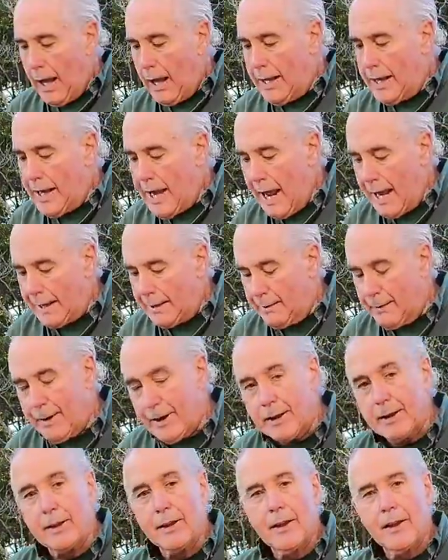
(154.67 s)

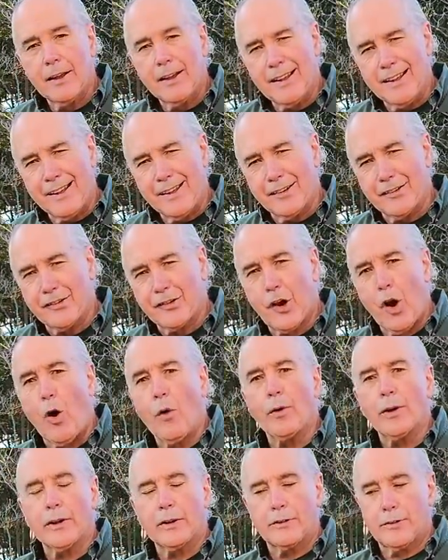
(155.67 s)
anemone is
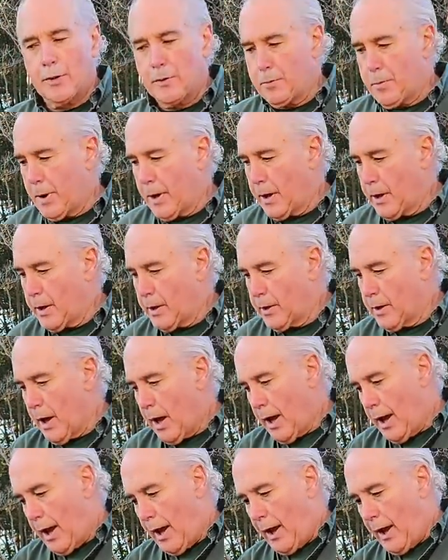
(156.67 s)
going to be